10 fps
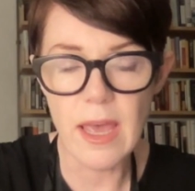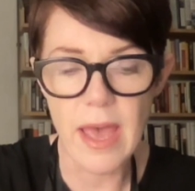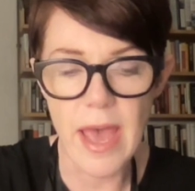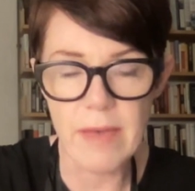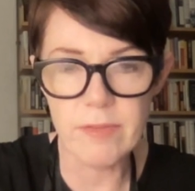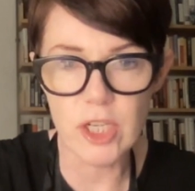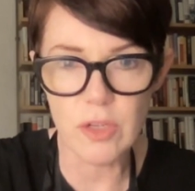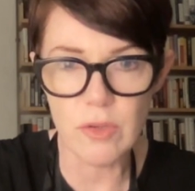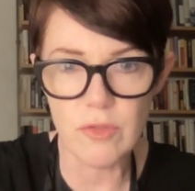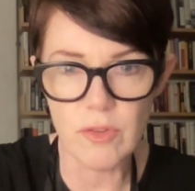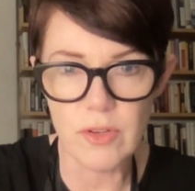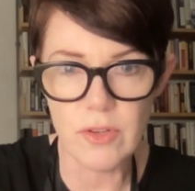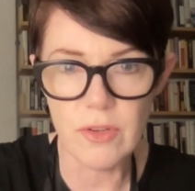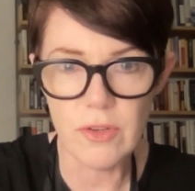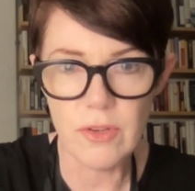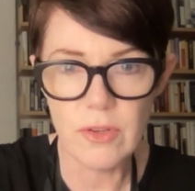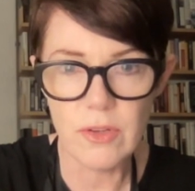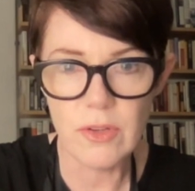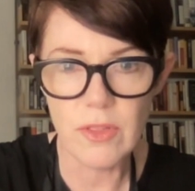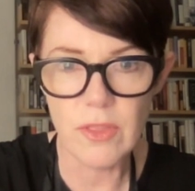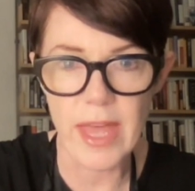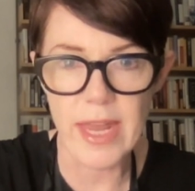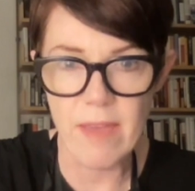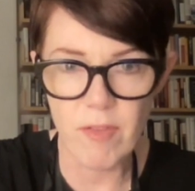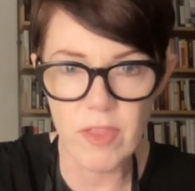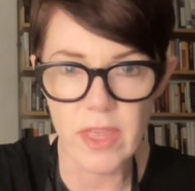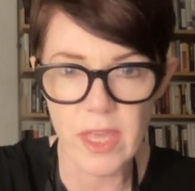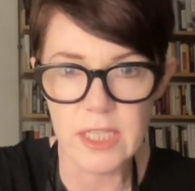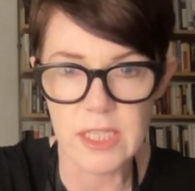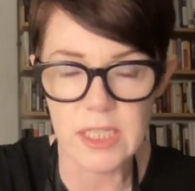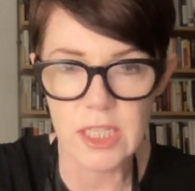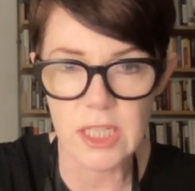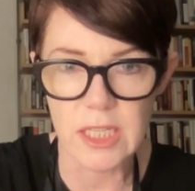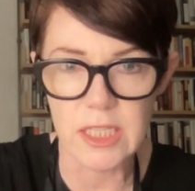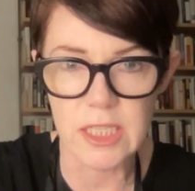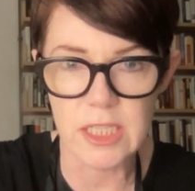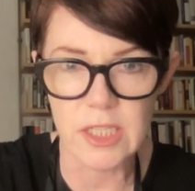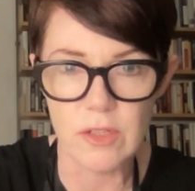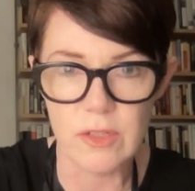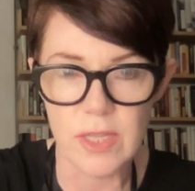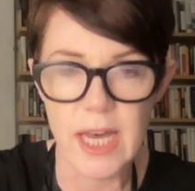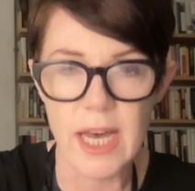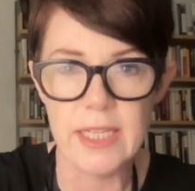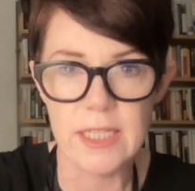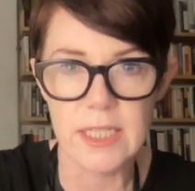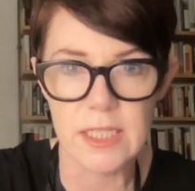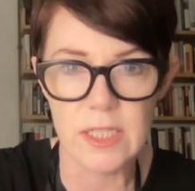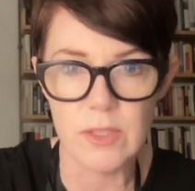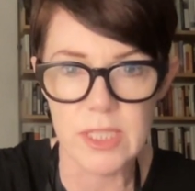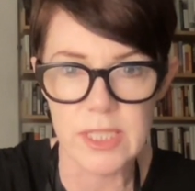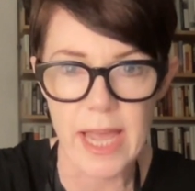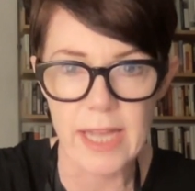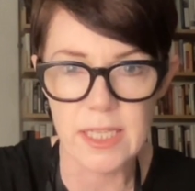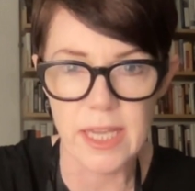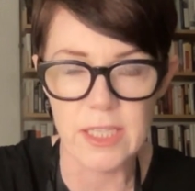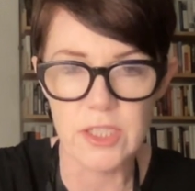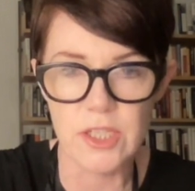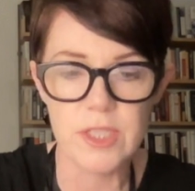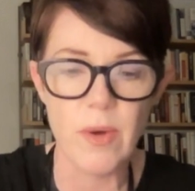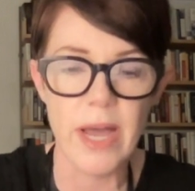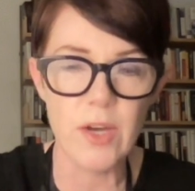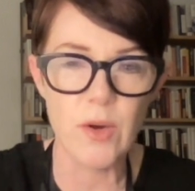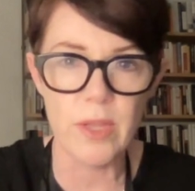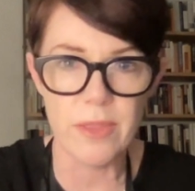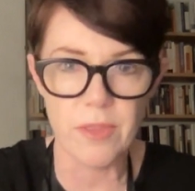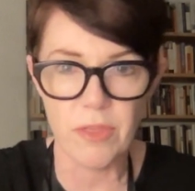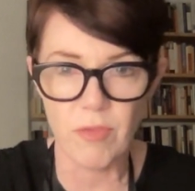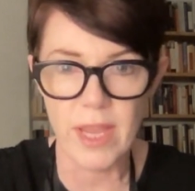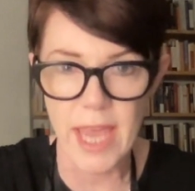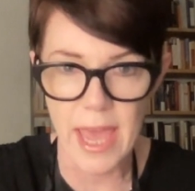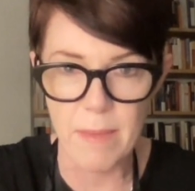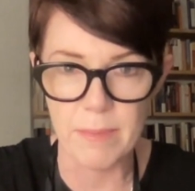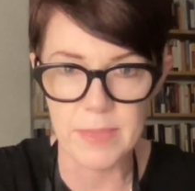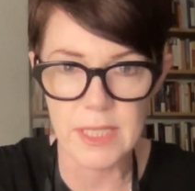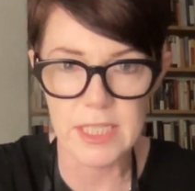have children, that everything is still, the cards are still stacked against you. So I call it the three M's.